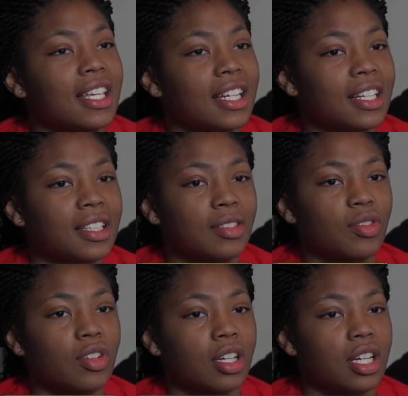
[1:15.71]
And uh,
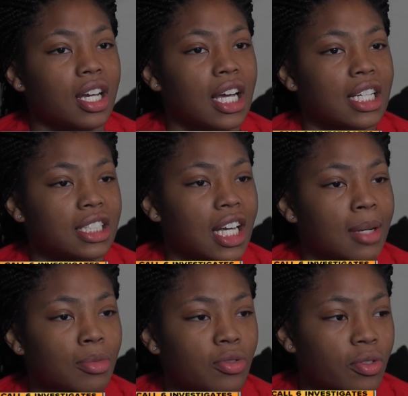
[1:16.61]
I just
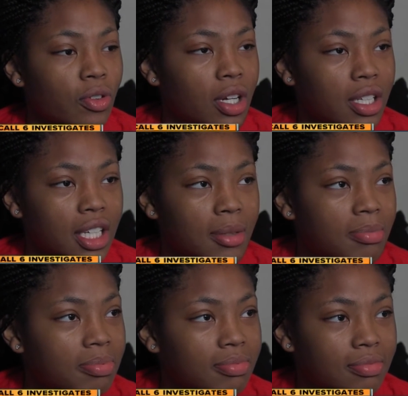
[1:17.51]
got to move forward, and
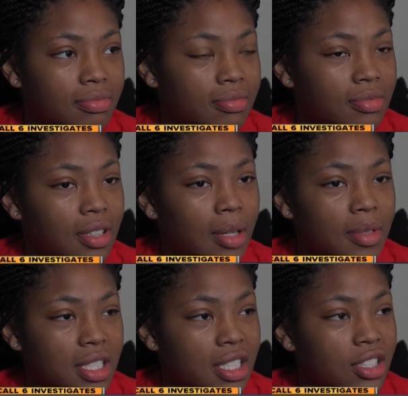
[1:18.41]
keep I
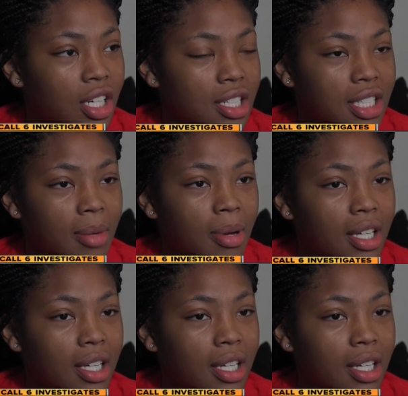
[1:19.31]
mean, just trying to stay